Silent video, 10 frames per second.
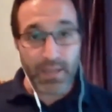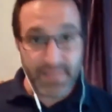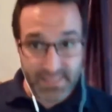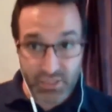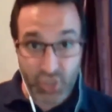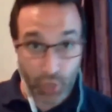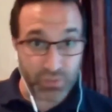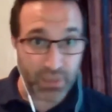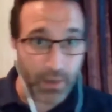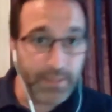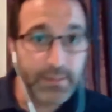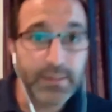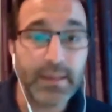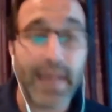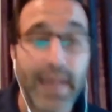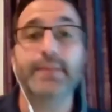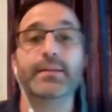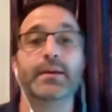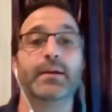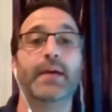uh, and this Giles and I
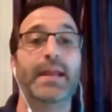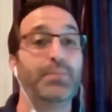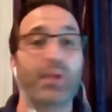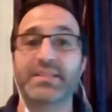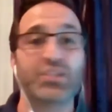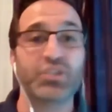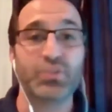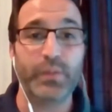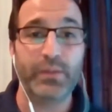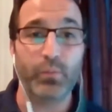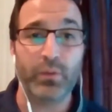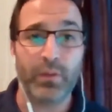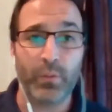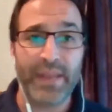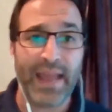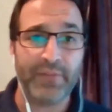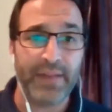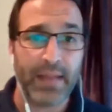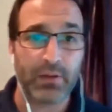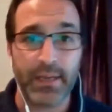and uh, any practitioners we that we
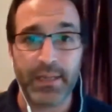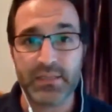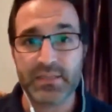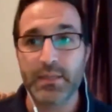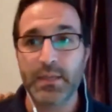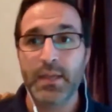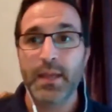have in our clinics,